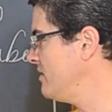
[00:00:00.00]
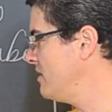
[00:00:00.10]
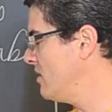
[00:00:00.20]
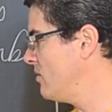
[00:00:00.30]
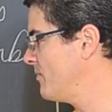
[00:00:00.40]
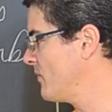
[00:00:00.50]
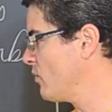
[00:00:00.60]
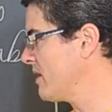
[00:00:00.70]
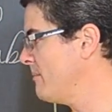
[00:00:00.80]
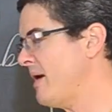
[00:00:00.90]
you know,
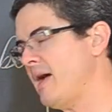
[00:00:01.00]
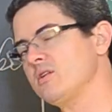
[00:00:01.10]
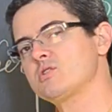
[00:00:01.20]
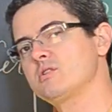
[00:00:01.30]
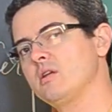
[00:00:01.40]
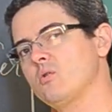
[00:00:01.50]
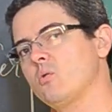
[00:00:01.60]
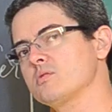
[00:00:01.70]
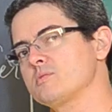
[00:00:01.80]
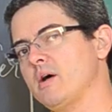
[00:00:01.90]
we're going to match the
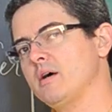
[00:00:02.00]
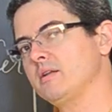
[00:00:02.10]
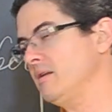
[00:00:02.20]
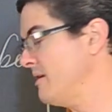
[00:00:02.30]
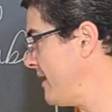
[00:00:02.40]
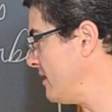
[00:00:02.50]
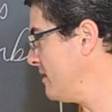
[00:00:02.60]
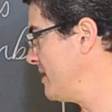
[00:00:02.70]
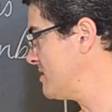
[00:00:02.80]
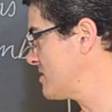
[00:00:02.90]
corresponding
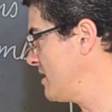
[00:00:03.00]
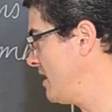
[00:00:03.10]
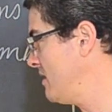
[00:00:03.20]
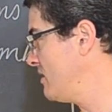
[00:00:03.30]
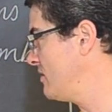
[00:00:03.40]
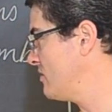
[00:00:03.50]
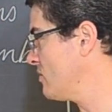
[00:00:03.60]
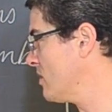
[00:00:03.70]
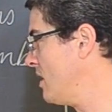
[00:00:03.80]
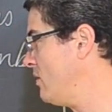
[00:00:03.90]
elements in the
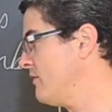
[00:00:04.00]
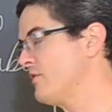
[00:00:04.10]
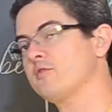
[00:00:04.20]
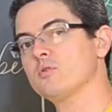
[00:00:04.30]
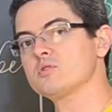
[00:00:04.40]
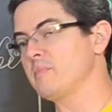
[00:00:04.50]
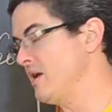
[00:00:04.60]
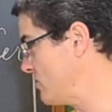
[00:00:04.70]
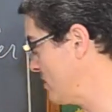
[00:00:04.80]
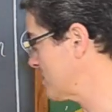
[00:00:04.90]
row of the first
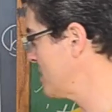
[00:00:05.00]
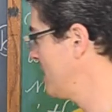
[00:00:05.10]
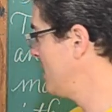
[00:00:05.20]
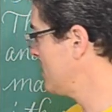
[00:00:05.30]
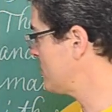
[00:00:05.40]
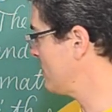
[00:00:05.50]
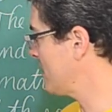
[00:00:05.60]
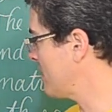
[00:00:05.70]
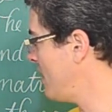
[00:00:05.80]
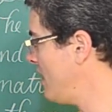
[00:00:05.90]
matrix to the
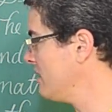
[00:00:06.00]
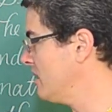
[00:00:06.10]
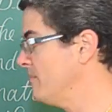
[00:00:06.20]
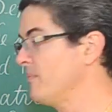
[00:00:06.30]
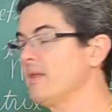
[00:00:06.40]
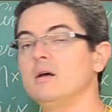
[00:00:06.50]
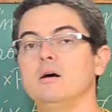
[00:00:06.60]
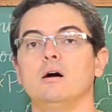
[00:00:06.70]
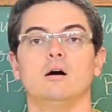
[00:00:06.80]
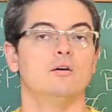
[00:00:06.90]
column
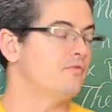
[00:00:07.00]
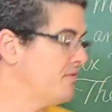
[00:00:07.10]
of